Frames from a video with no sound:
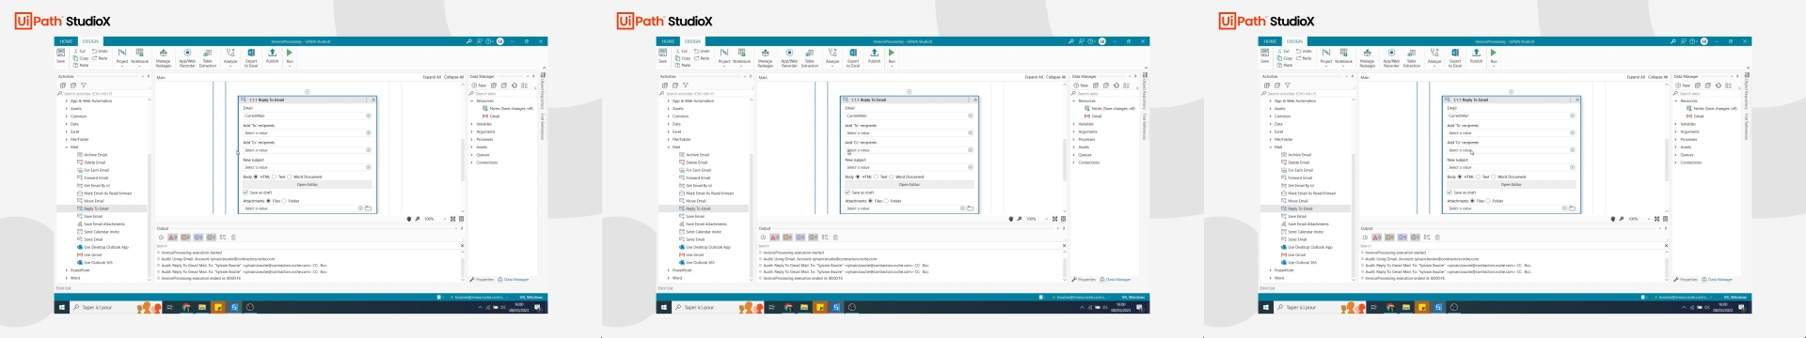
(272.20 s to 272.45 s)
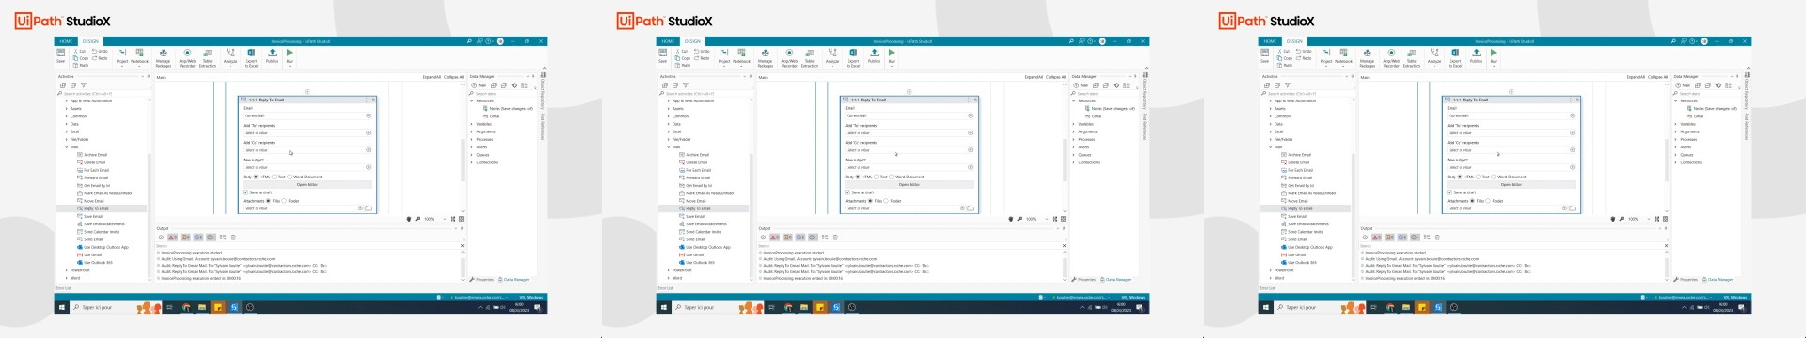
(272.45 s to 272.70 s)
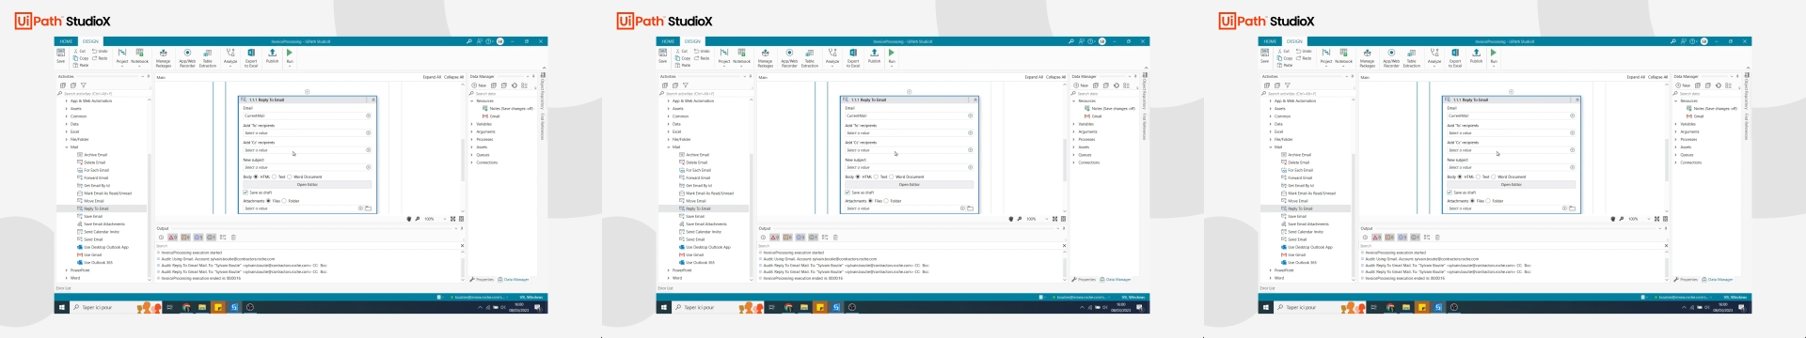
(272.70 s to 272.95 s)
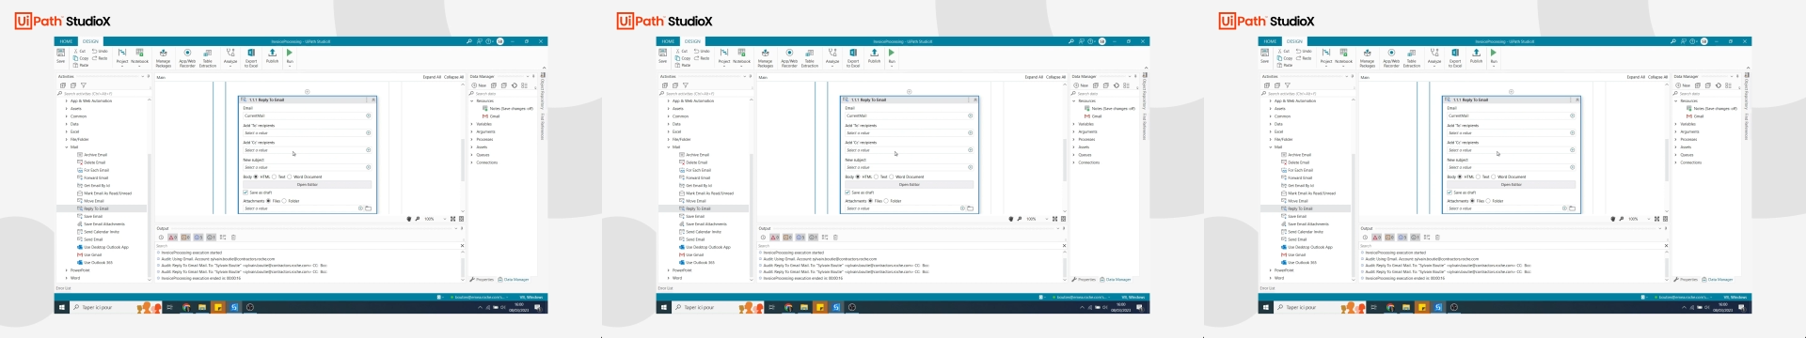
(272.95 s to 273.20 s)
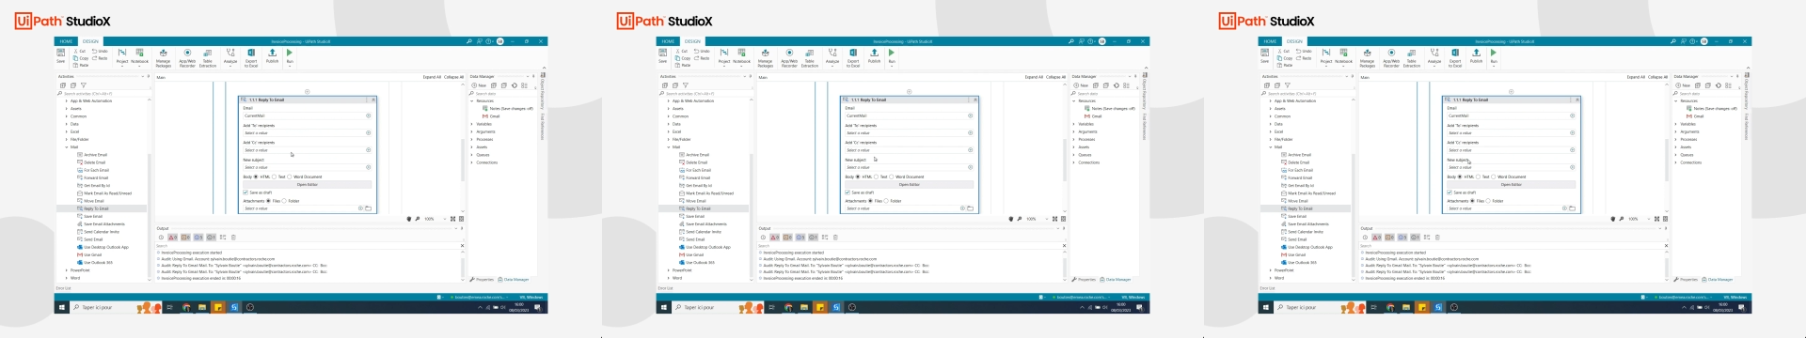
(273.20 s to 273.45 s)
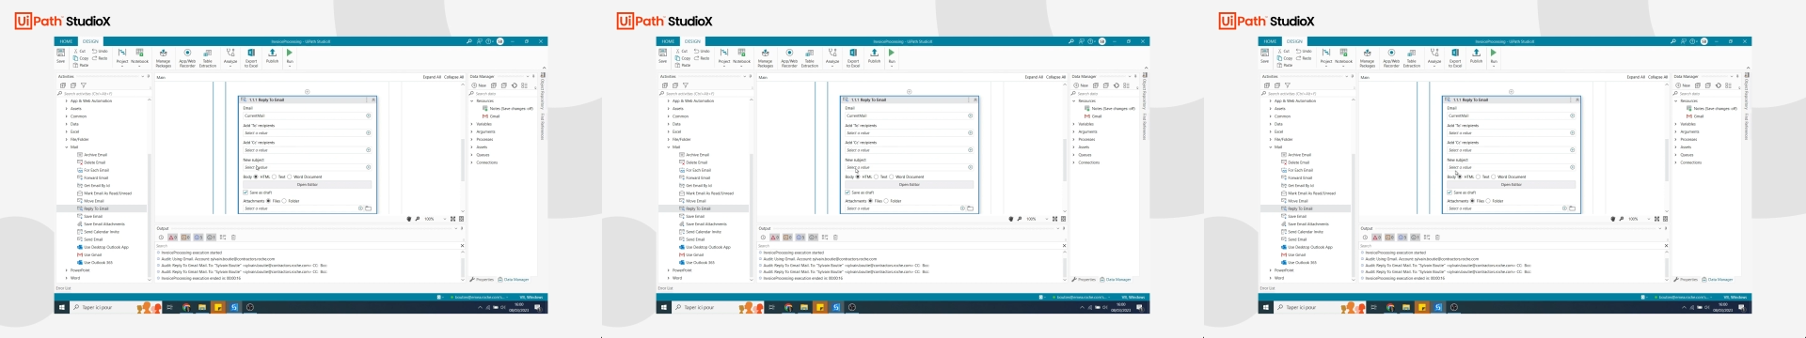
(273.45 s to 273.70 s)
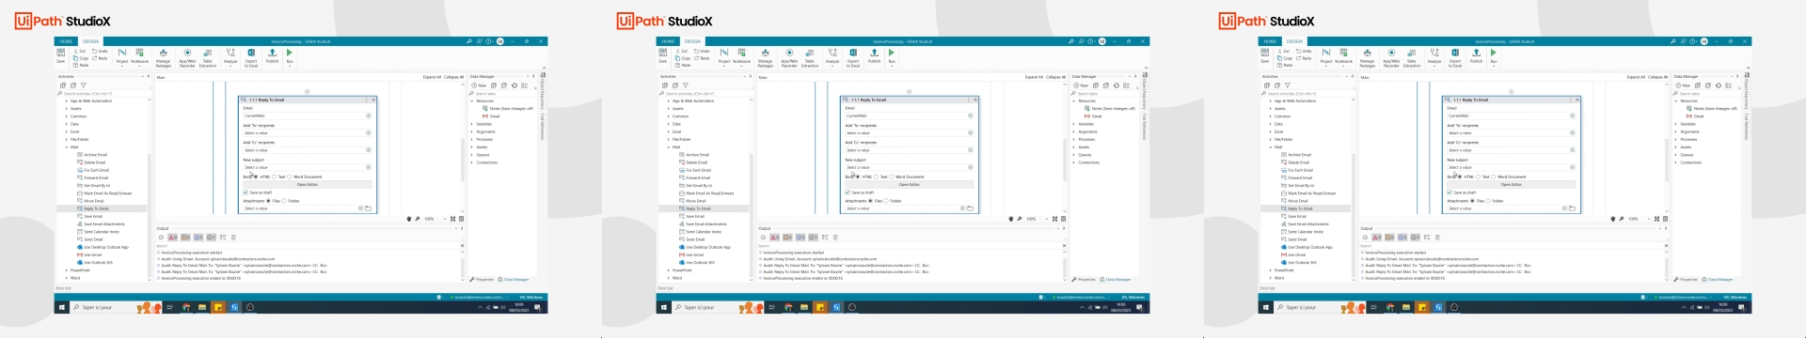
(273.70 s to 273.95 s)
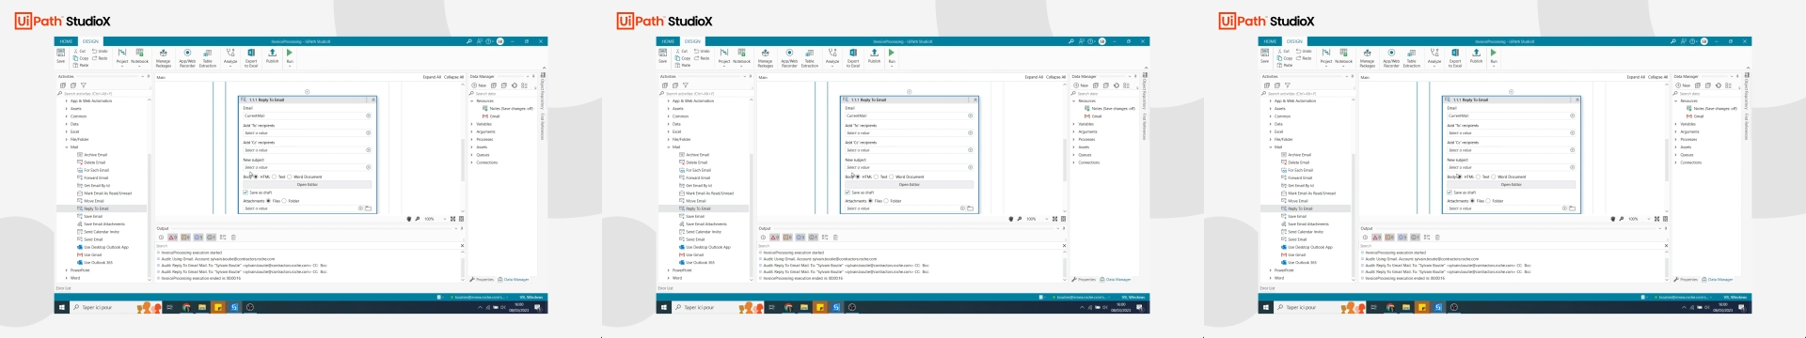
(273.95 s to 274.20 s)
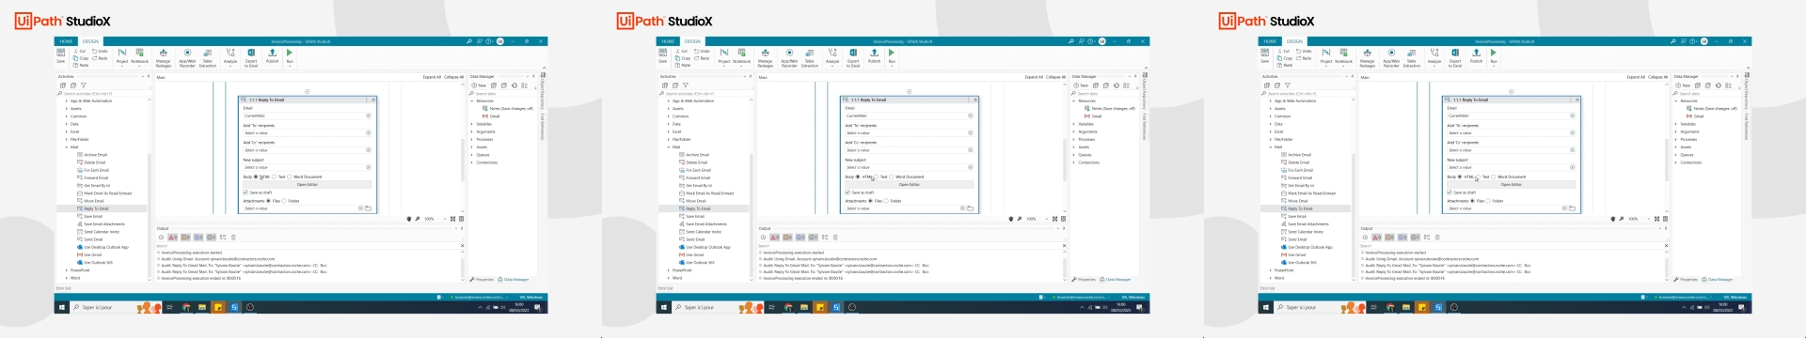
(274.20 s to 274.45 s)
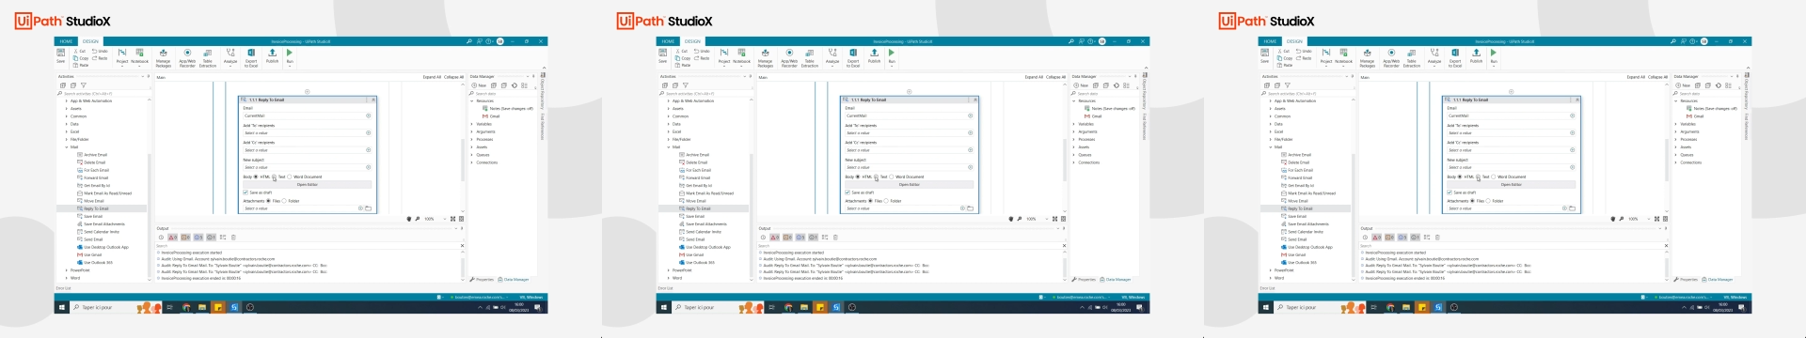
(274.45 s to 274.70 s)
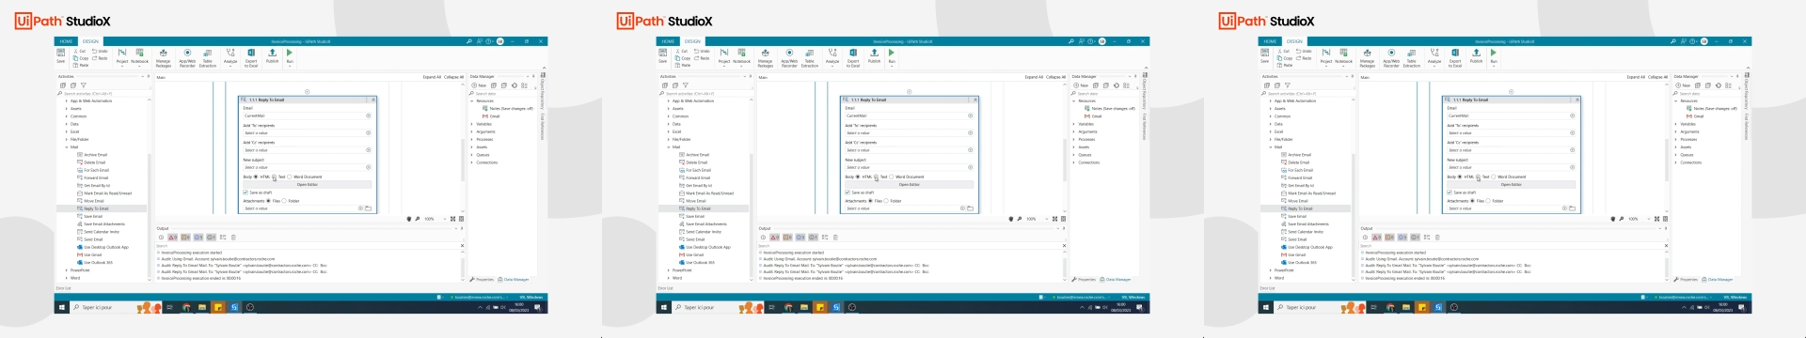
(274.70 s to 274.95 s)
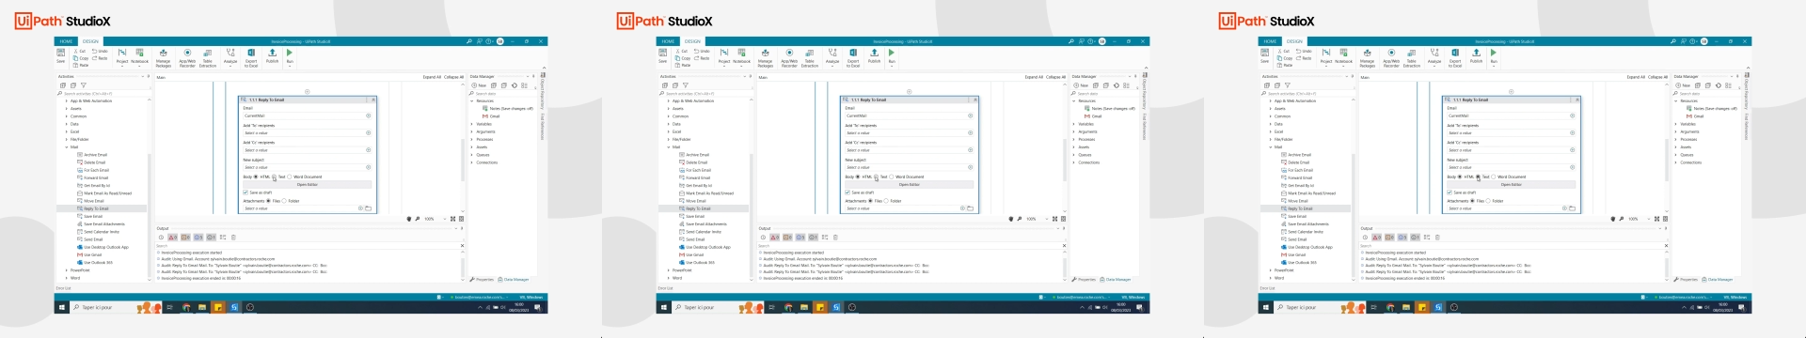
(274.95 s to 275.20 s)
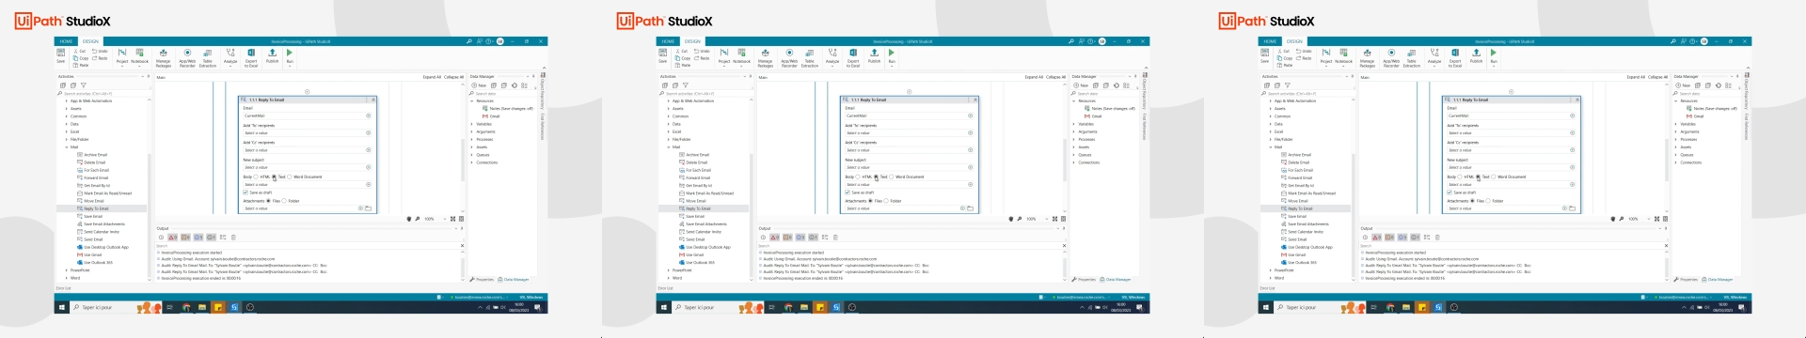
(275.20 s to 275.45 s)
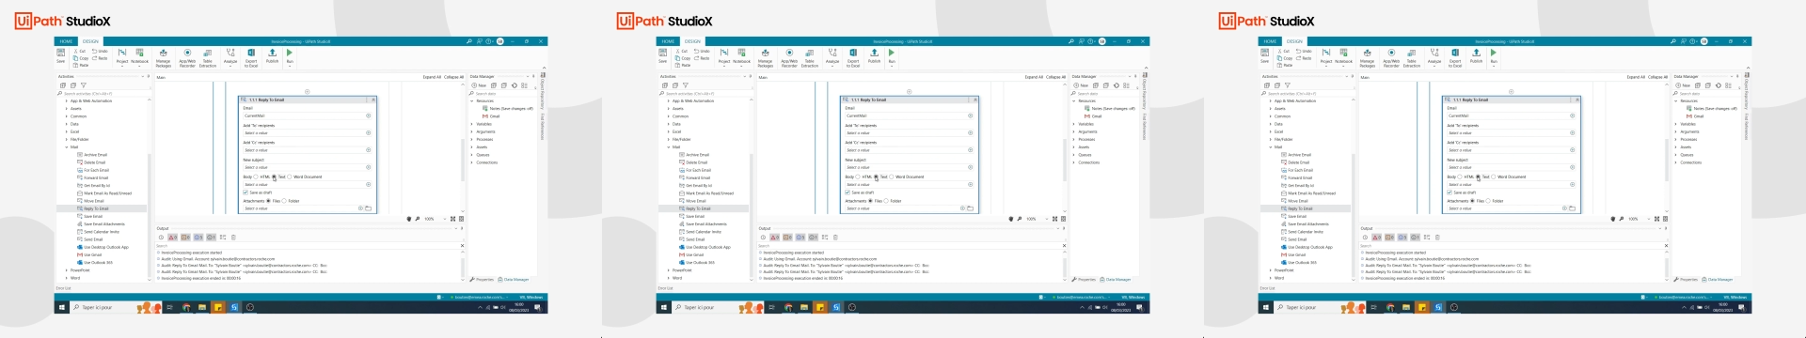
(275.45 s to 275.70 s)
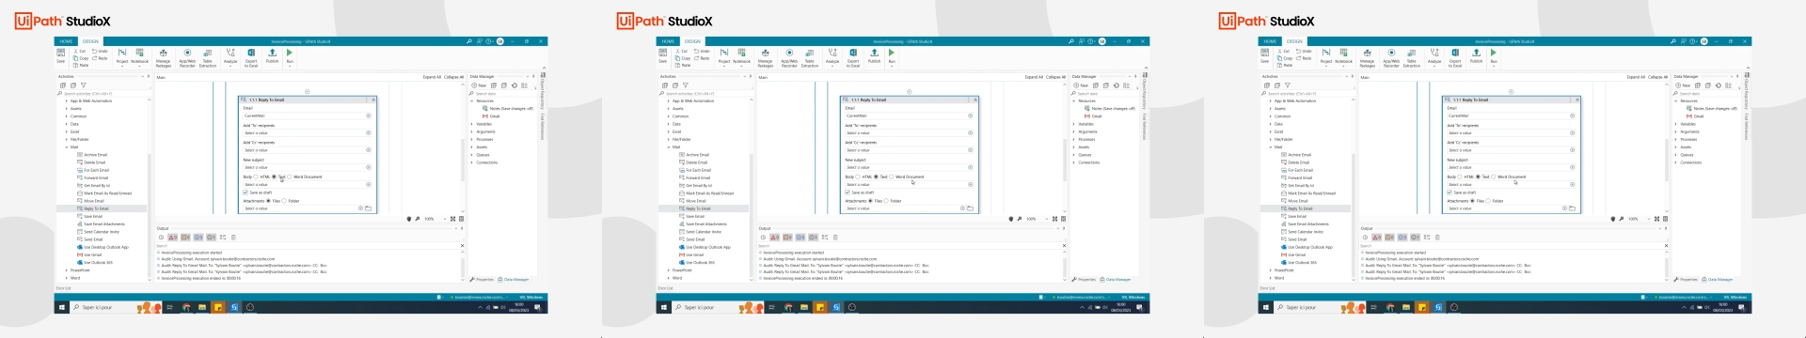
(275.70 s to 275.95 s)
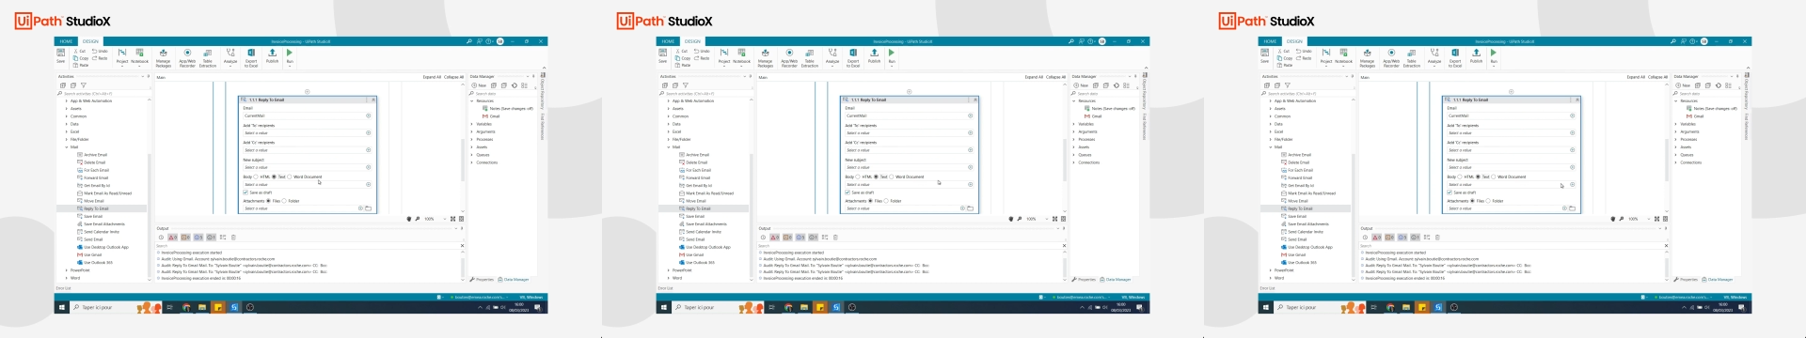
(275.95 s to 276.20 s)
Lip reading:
[unreadable: no face in view]